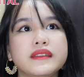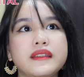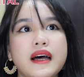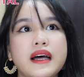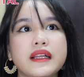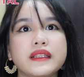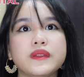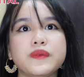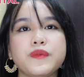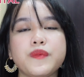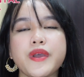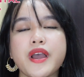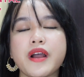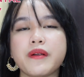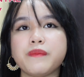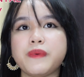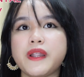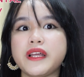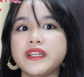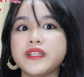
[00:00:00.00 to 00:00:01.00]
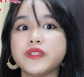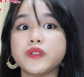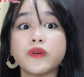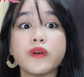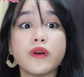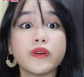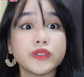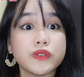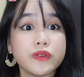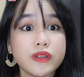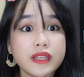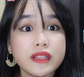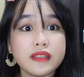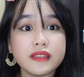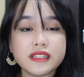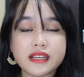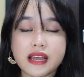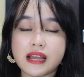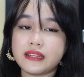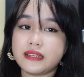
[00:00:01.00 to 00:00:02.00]
that we are planning to go to
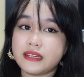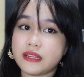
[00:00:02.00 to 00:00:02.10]
India.